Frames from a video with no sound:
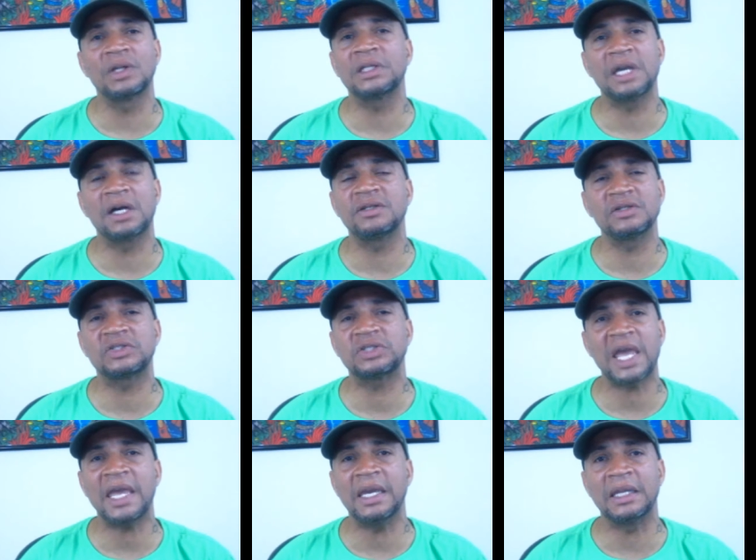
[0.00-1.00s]
really
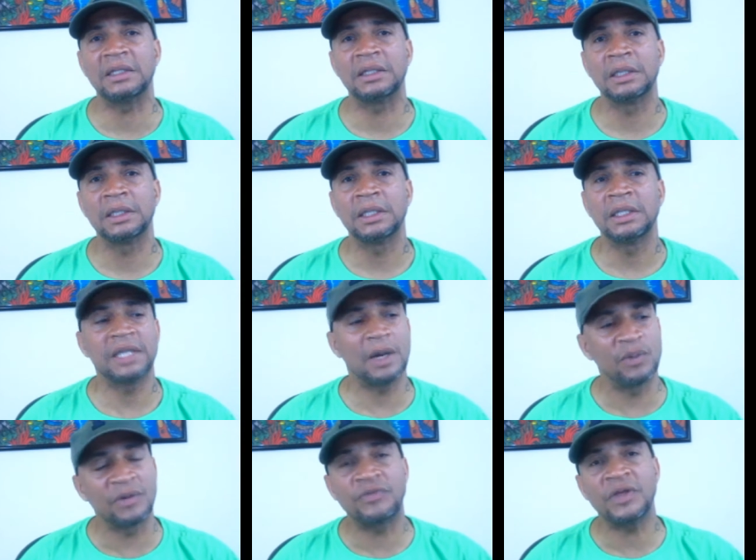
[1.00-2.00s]
understand,
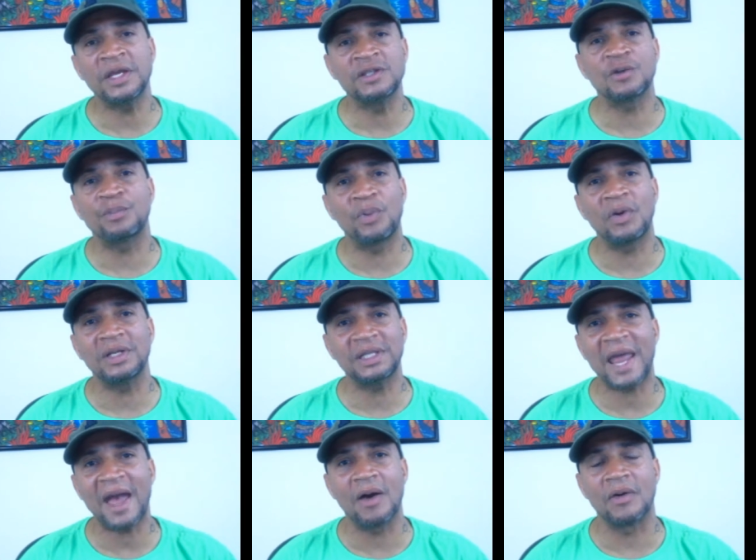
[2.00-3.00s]
that when things are
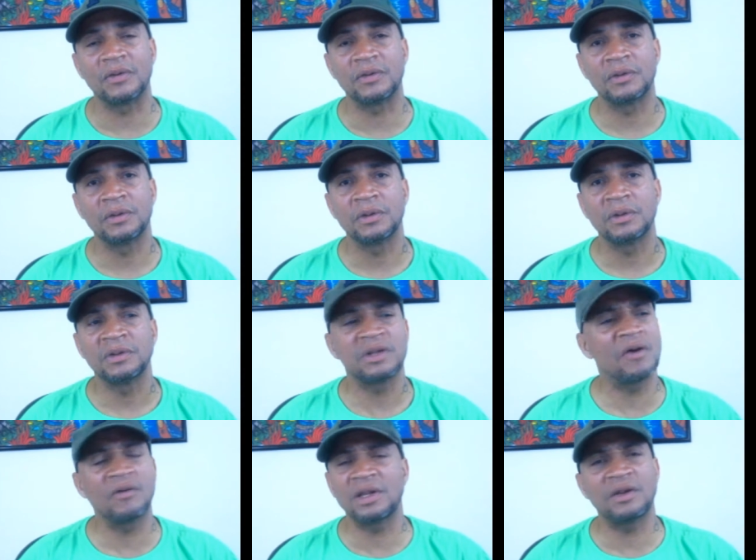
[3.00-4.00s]
pointed out,
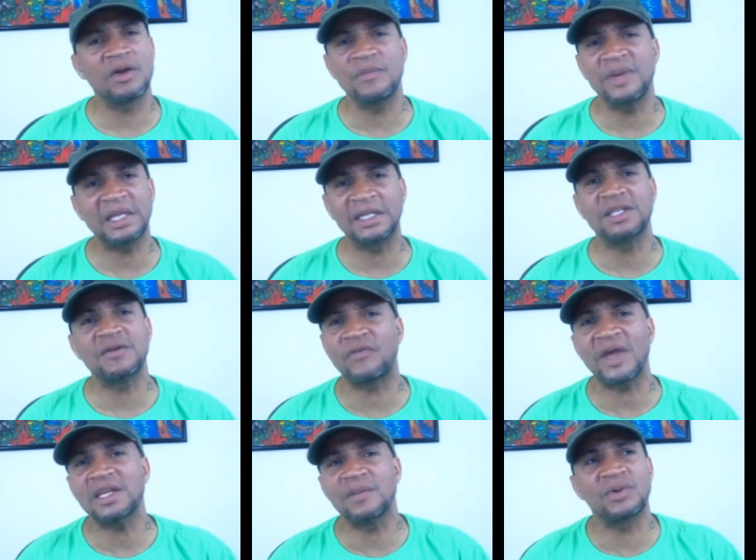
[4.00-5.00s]
they'll immediately
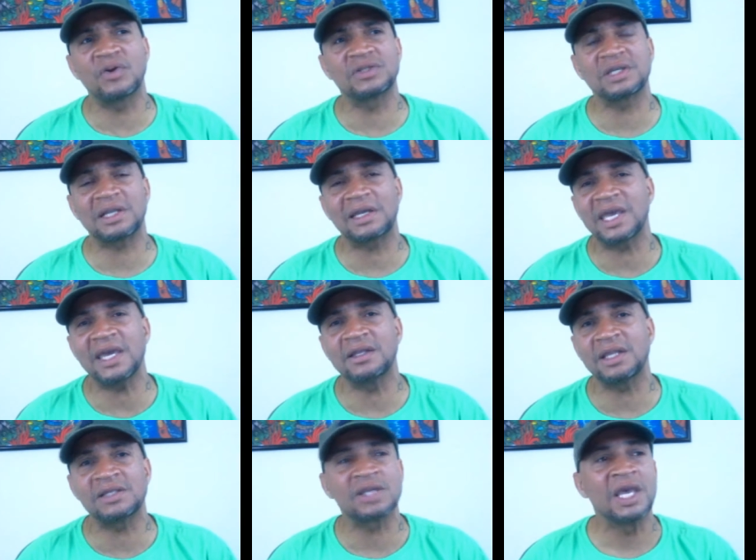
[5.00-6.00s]
defend it because,
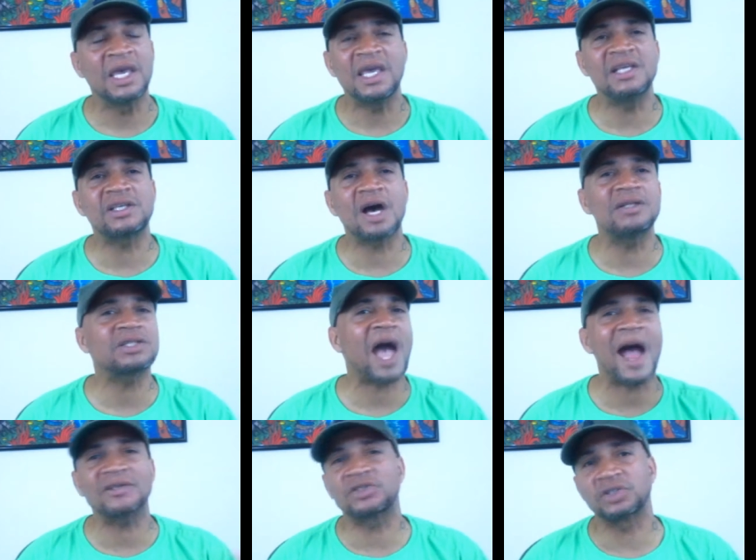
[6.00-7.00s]
again, it's
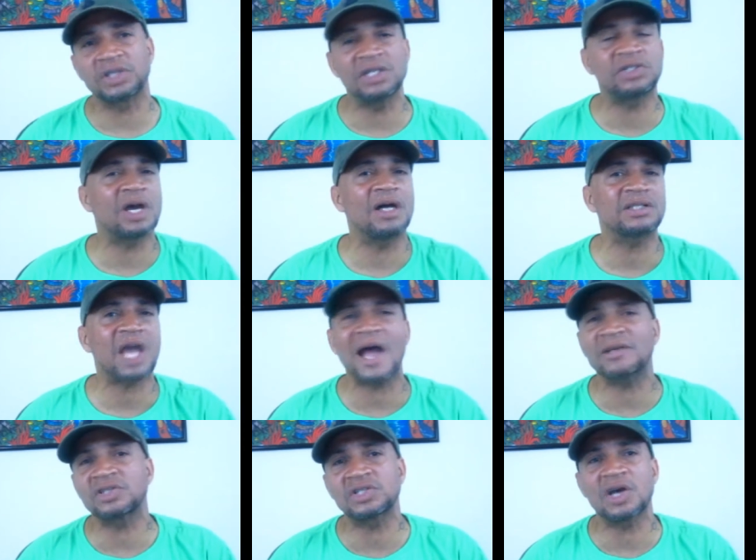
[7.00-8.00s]
unconscious. It's the
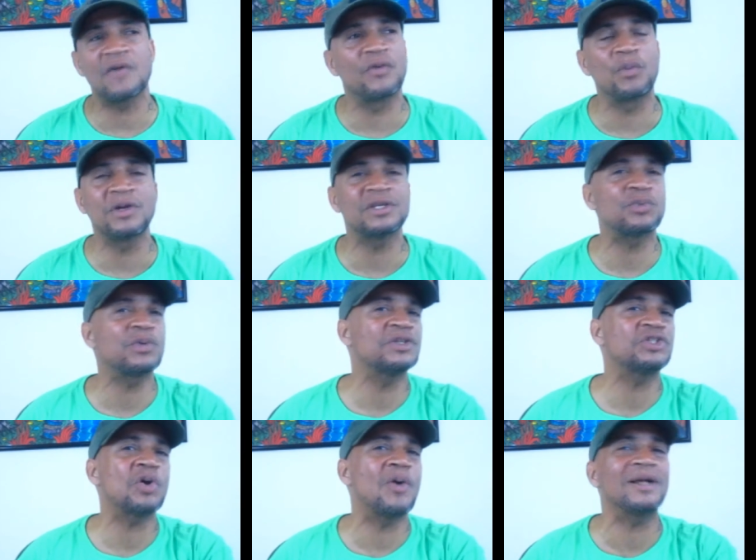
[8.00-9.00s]
unconscious self, and we're
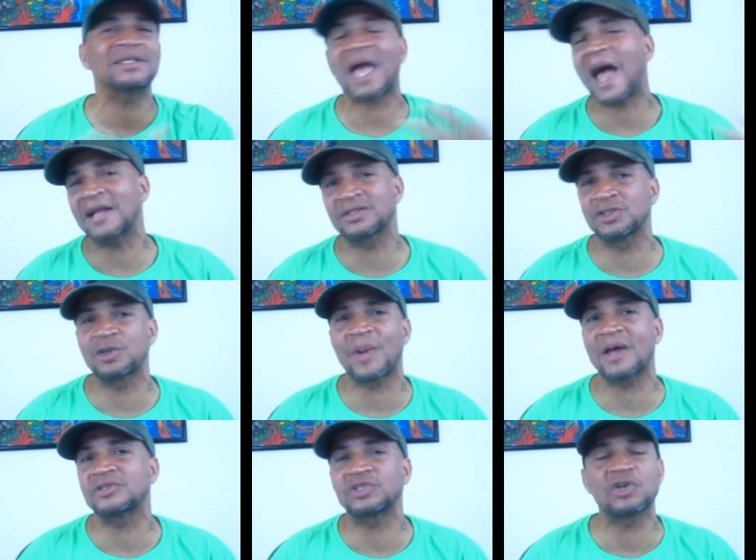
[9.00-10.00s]
so unconscious
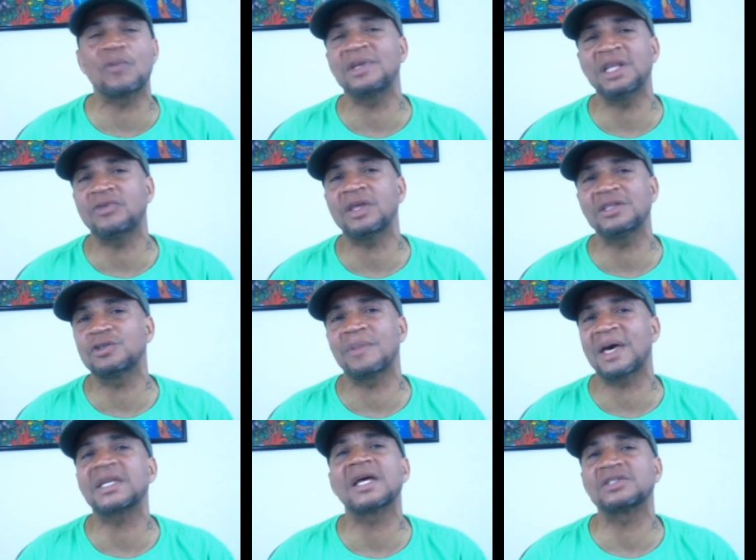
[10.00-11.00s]
about so many things
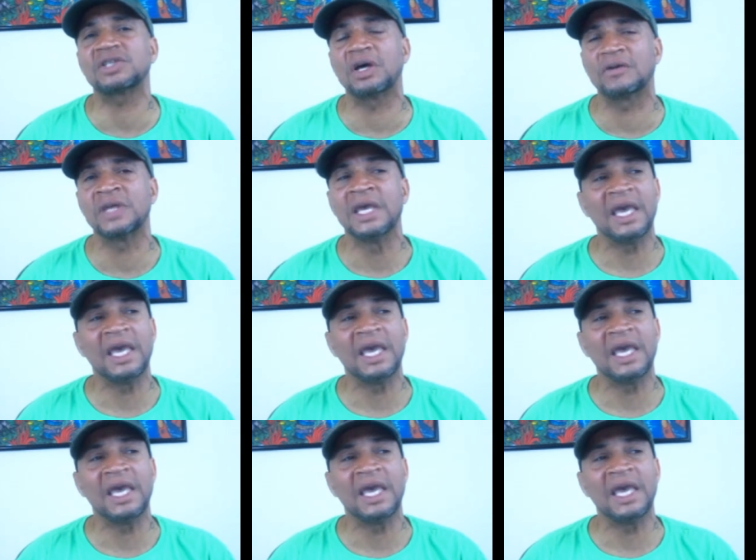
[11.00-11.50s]
about ourselves.